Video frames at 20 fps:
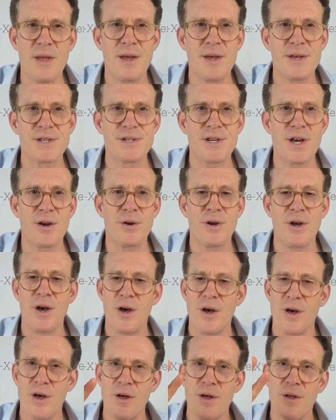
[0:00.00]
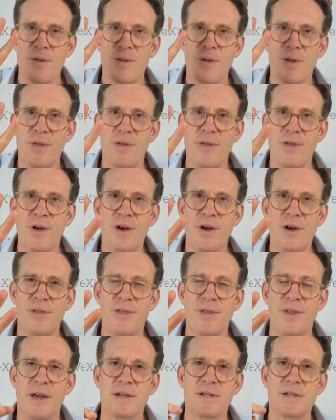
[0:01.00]
So the third
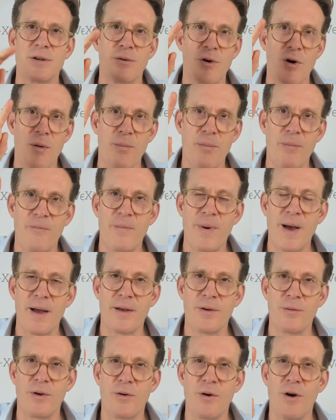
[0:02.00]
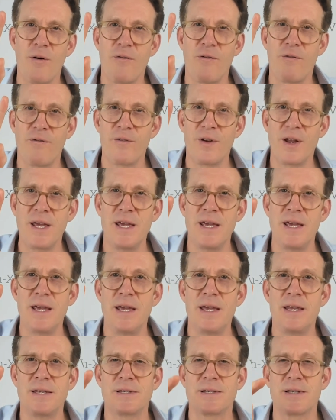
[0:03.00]
thing, so we've got
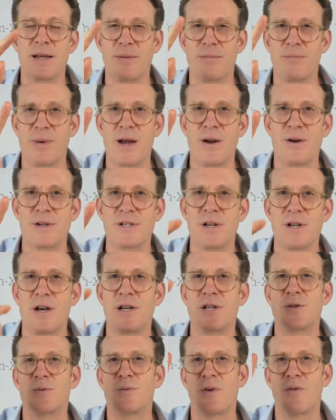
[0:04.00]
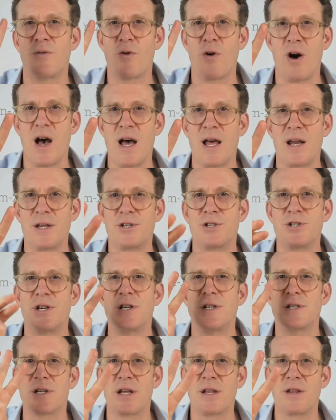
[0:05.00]
fleas and parasites, we've got
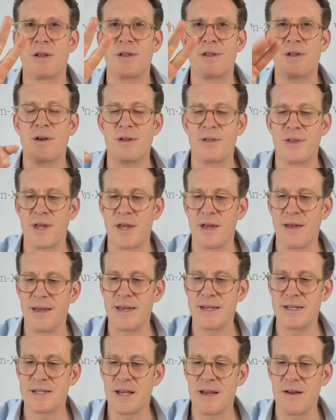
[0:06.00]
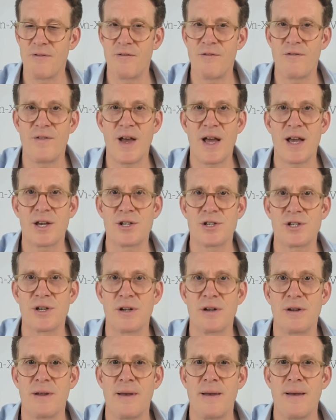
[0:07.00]
allergies, and the third thing is
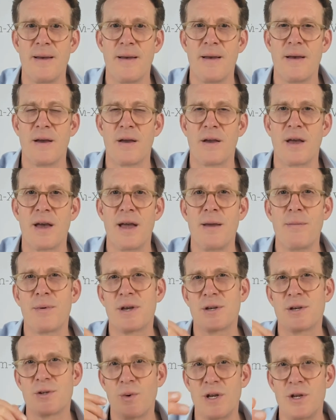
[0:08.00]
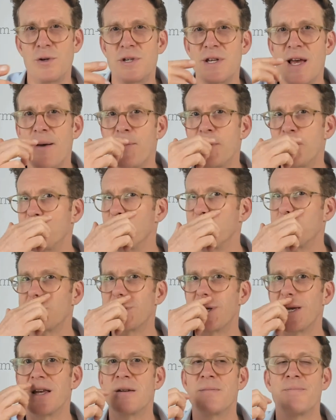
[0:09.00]
infection. Okay, because when you damage your
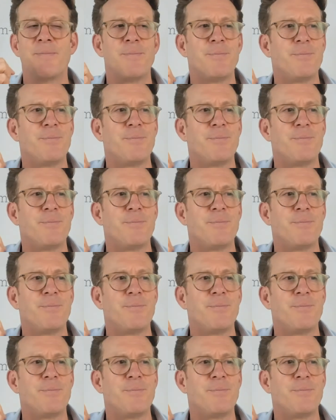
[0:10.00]
skin,